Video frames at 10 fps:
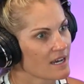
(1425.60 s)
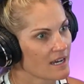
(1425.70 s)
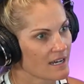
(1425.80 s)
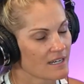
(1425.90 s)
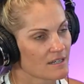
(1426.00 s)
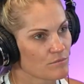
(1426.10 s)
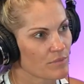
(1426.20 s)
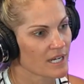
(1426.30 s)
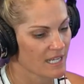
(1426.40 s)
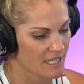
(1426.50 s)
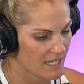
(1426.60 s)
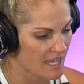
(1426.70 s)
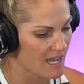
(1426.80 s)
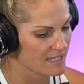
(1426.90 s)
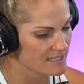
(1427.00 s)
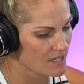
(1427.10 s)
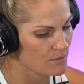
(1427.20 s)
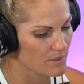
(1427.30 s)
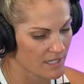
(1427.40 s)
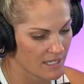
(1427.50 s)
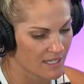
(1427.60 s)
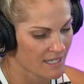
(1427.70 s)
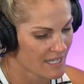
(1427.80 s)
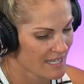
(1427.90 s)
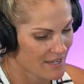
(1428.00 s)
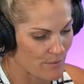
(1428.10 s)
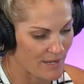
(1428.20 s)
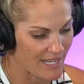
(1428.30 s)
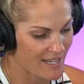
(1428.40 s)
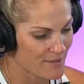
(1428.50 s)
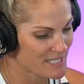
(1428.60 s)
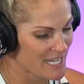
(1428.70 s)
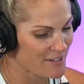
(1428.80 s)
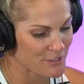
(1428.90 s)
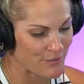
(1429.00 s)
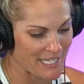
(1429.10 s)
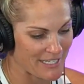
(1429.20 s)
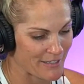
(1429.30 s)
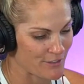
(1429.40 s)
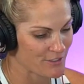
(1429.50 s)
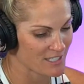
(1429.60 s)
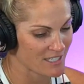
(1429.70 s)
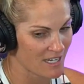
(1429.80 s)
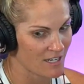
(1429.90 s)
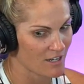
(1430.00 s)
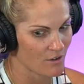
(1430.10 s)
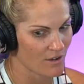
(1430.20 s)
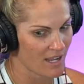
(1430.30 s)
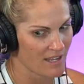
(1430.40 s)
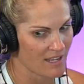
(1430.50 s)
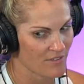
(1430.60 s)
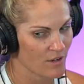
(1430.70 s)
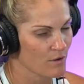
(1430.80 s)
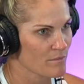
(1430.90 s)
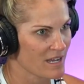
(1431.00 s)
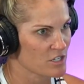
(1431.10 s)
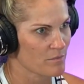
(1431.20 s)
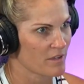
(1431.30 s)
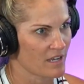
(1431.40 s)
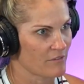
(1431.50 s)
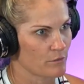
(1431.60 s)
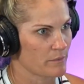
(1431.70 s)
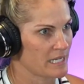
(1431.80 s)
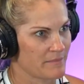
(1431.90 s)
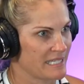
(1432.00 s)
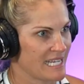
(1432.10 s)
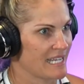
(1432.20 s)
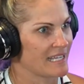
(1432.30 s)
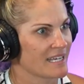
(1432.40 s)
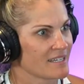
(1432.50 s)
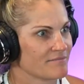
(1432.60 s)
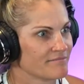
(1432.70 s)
But yeah, I'd say really when it comes down to it, you just got to know, okay, if there were a magic pill, everybody would be taking that.